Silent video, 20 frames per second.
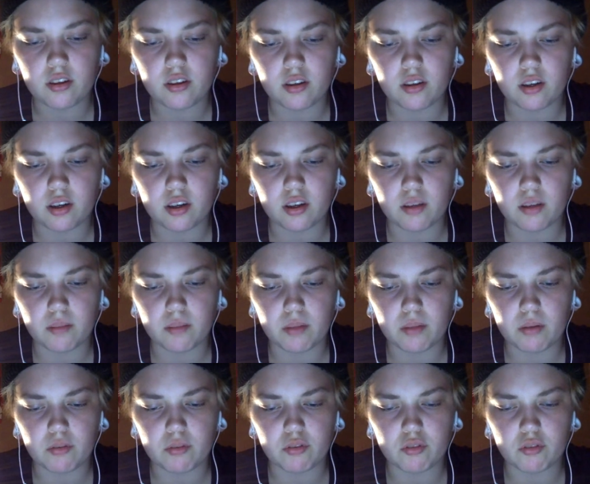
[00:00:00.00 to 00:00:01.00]

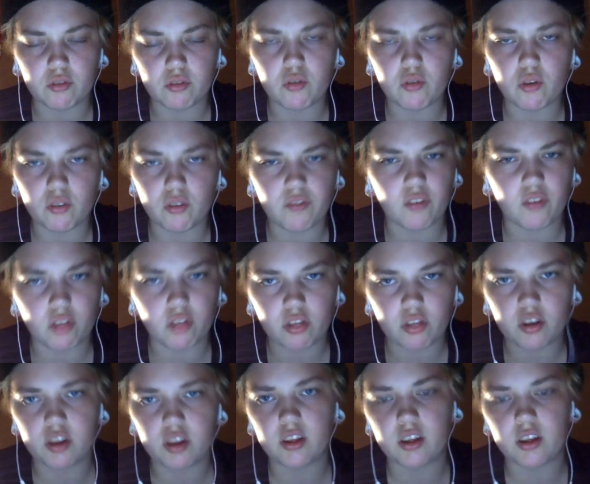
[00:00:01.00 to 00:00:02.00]
That was not a fun
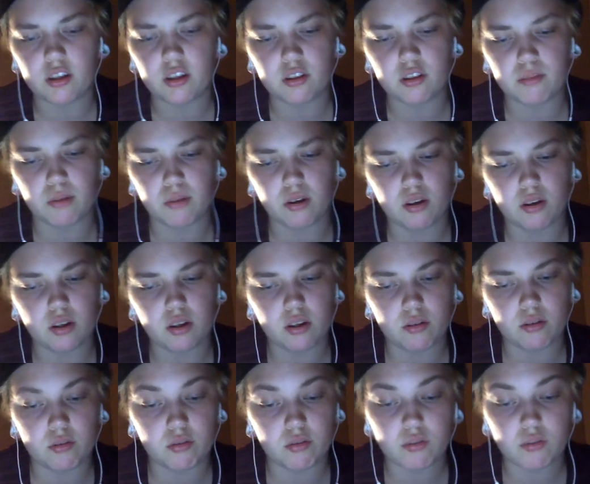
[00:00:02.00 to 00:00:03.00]
3 days, but it
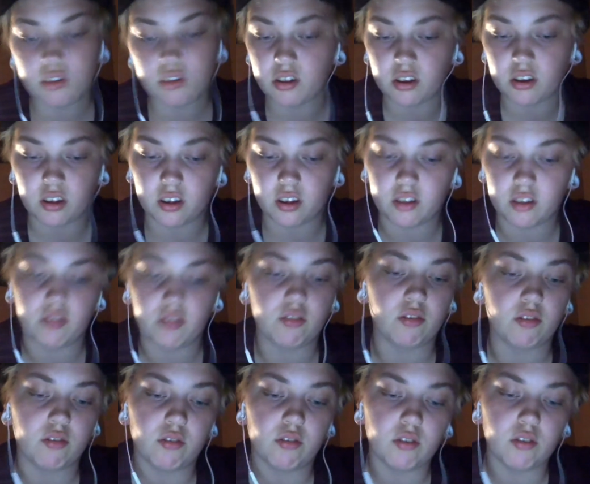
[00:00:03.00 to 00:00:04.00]
was only 3 days,
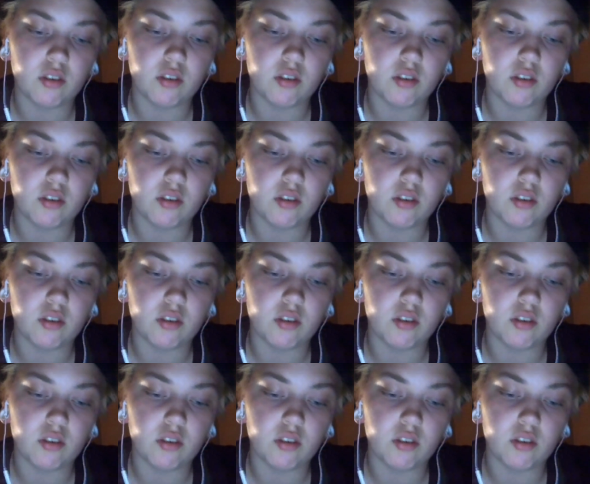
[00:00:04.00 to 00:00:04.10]
so